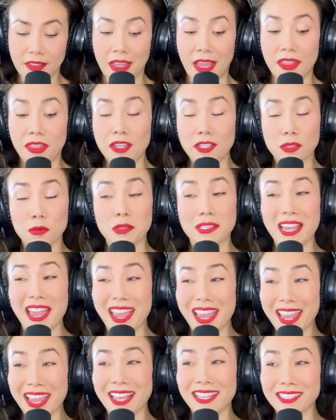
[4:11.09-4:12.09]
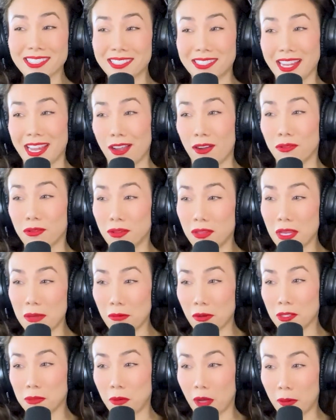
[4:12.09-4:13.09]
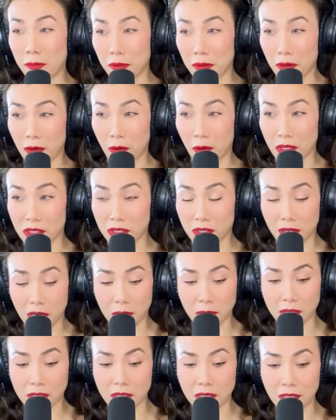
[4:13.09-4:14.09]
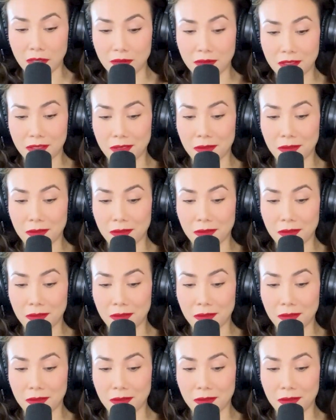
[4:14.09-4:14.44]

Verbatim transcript: And this yeah. was hands down the most popular question I received.